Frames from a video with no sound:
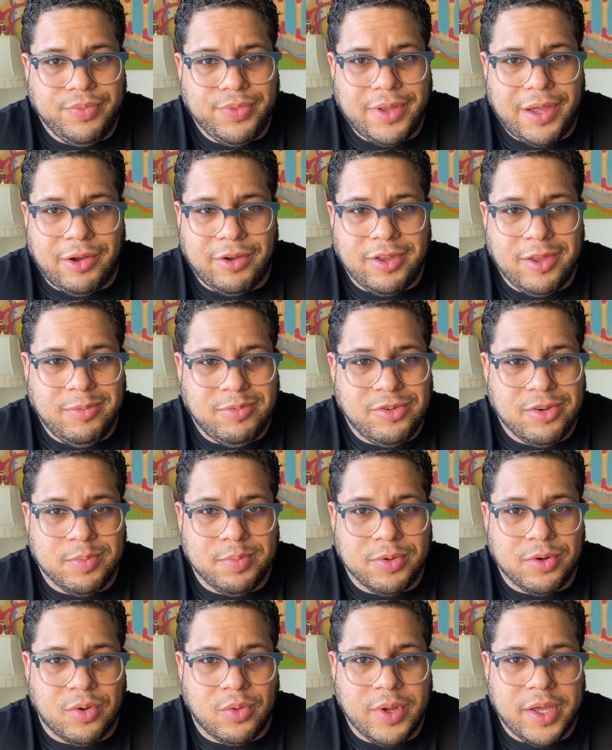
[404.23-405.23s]
keep
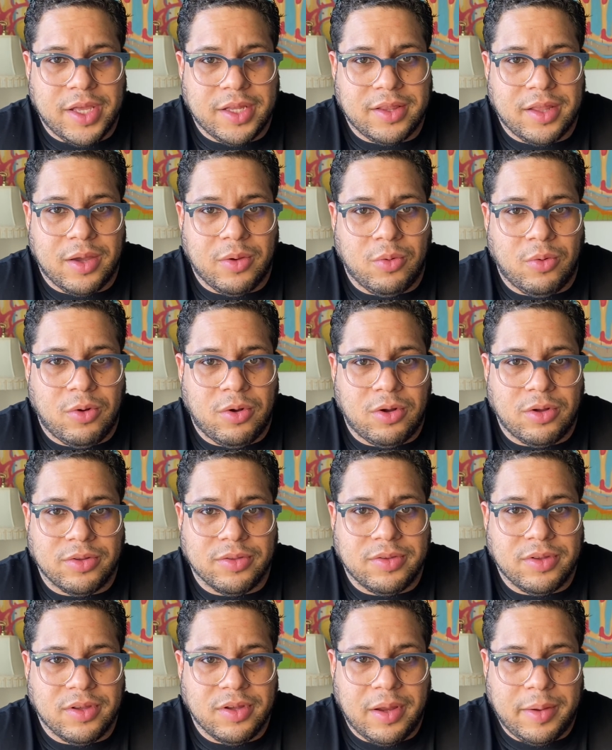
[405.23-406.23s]
chipping away at that wall
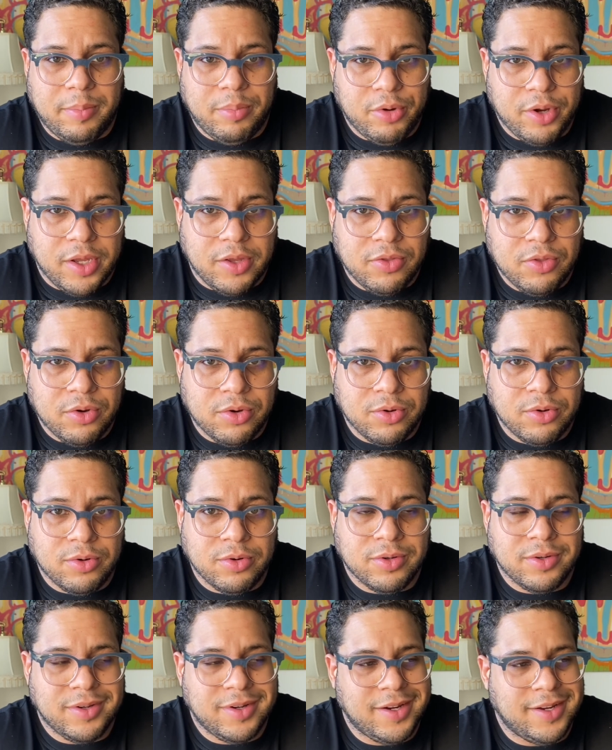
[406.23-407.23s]
until I break through,
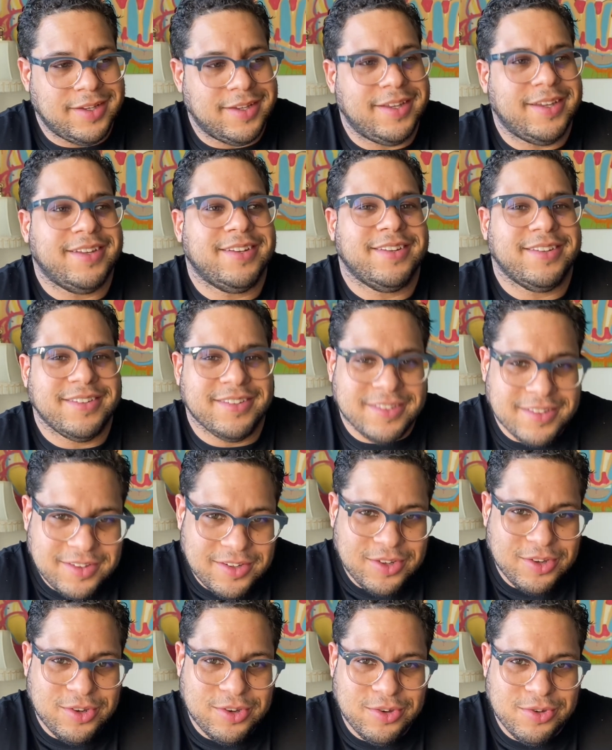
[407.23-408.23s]
and then
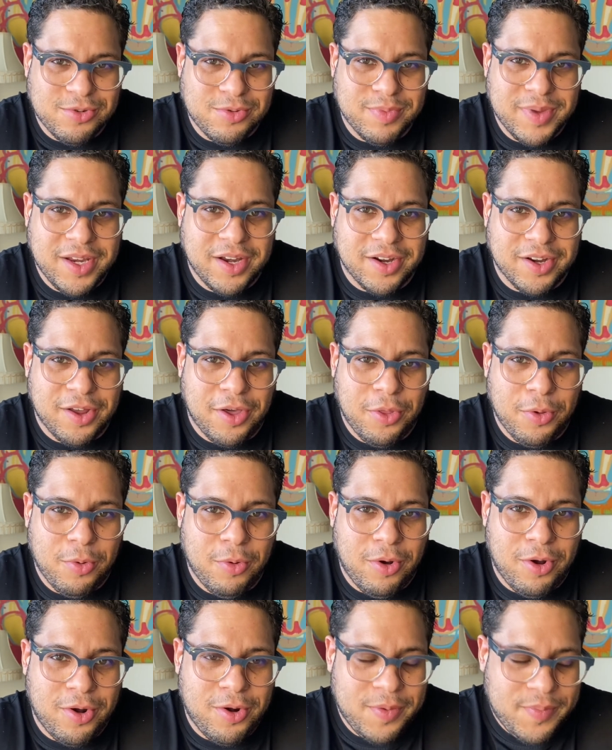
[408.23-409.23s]
you meet another wall.